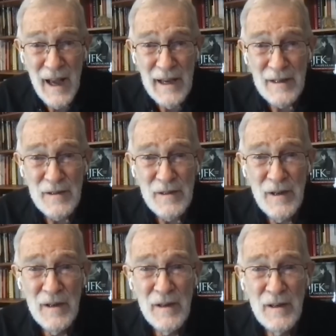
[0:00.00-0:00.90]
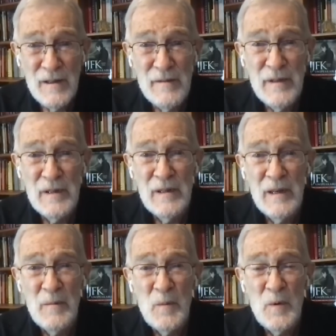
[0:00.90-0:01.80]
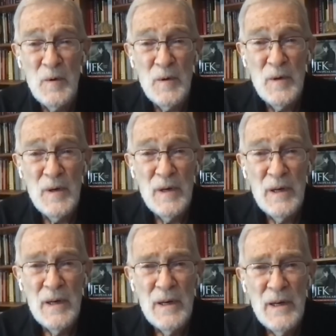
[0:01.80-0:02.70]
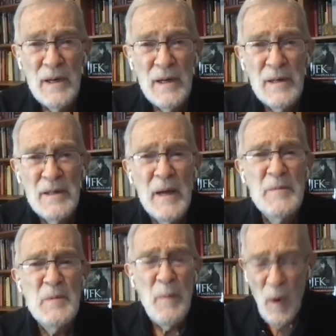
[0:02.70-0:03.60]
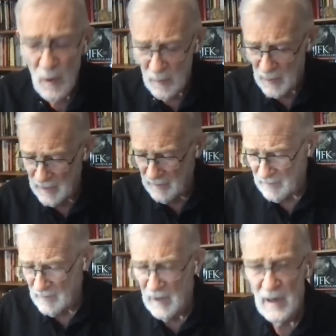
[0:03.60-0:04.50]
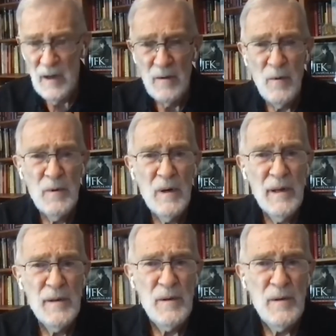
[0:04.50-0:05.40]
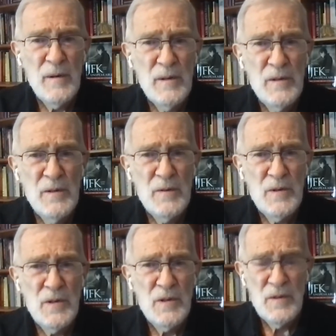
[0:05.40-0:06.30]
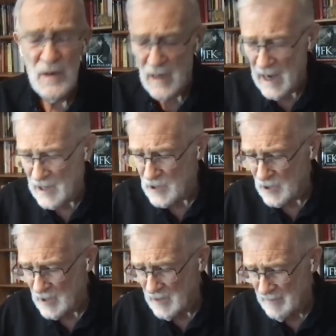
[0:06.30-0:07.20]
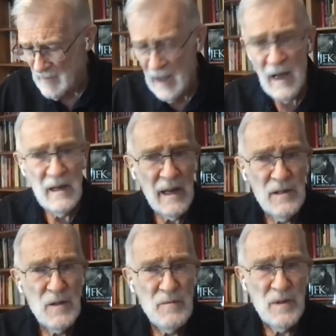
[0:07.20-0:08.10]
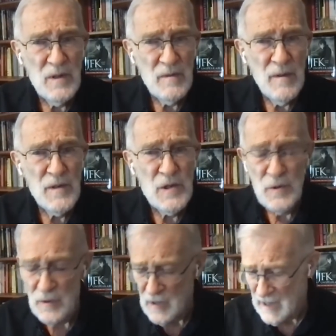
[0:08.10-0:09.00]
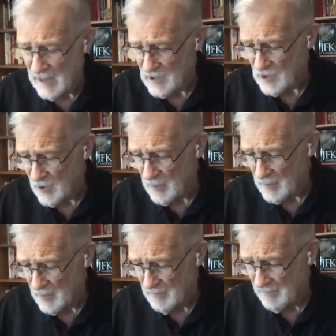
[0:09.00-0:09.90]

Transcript: at the height of the Vietnam War. James Baldwin uh, wrote a letter to Sister Angela. I'd like to read a very short excerpt.